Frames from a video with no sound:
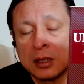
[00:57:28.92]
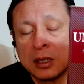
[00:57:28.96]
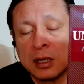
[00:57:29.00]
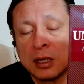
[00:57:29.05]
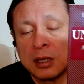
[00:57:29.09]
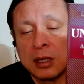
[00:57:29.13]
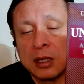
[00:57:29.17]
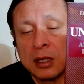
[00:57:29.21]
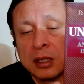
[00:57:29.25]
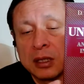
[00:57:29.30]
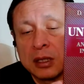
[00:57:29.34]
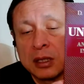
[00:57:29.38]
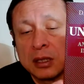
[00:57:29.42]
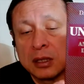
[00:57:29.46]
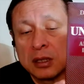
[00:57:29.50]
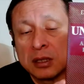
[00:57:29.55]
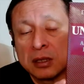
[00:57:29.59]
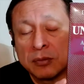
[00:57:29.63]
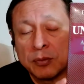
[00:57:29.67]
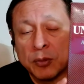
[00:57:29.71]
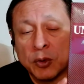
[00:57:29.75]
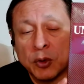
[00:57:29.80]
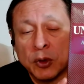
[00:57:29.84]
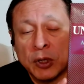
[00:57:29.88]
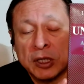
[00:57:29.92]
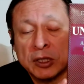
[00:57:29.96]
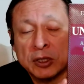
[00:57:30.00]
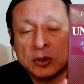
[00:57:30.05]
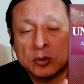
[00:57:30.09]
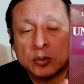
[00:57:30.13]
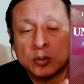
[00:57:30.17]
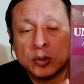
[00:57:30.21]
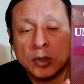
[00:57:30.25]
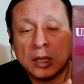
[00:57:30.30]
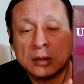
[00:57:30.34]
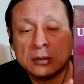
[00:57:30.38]

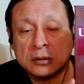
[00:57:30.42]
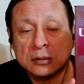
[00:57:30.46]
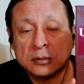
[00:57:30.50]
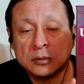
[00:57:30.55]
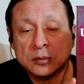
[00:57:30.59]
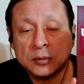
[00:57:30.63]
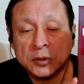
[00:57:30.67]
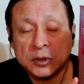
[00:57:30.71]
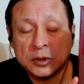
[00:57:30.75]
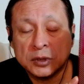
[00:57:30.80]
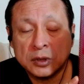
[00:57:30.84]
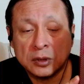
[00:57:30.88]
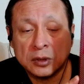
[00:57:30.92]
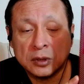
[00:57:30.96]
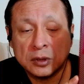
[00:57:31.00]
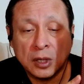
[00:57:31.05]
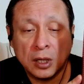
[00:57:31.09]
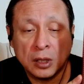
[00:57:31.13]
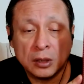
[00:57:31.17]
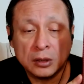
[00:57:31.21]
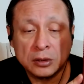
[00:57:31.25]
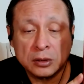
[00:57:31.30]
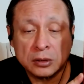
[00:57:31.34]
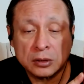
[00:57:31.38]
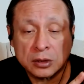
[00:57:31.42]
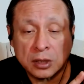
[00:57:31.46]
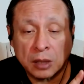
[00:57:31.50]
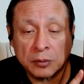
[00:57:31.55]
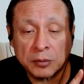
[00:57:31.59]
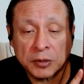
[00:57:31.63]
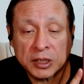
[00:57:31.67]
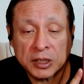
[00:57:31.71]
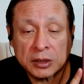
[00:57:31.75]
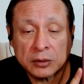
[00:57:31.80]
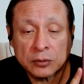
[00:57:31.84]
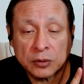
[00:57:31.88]
Perennial problem,
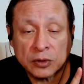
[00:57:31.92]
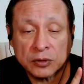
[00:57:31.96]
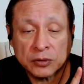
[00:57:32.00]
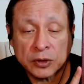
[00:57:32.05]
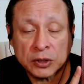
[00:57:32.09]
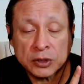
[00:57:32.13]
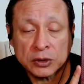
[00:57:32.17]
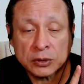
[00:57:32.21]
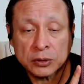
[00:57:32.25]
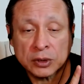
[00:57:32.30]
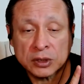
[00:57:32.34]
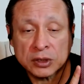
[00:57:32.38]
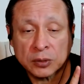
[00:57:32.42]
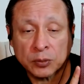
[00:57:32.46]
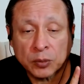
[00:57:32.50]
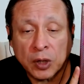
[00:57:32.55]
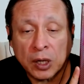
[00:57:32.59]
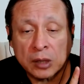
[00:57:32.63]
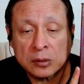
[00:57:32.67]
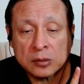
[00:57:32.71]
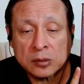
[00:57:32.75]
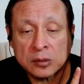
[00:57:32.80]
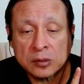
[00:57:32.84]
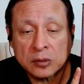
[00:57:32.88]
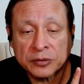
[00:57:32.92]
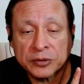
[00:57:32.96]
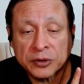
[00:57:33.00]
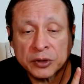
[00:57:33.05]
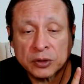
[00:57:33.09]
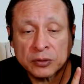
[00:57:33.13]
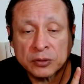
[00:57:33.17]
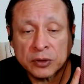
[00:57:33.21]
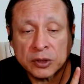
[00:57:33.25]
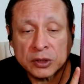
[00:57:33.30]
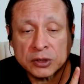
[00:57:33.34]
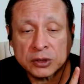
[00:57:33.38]
commonly referred to as the problem of
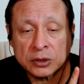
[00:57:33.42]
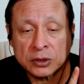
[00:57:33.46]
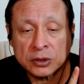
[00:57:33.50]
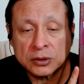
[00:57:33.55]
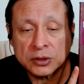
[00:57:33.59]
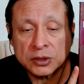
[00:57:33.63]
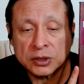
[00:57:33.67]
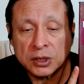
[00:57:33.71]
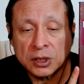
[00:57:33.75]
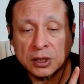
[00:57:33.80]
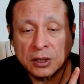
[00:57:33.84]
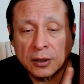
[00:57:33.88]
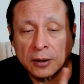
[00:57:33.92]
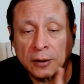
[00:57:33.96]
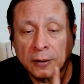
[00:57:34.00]
universals.